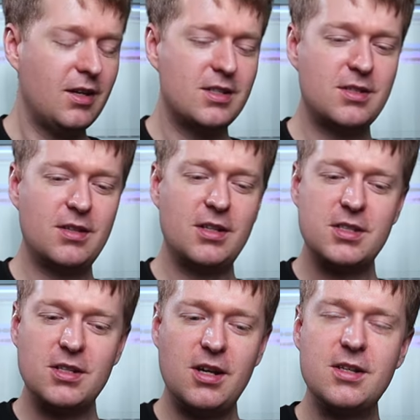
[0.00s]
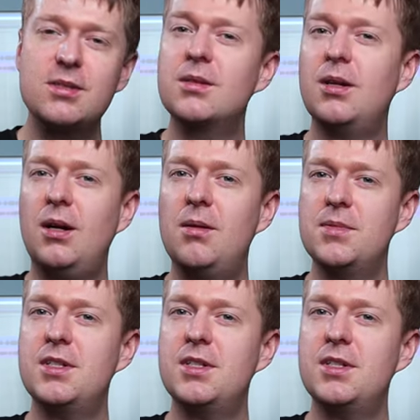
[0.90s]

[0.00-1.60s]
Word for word: It's a, it's a nice calm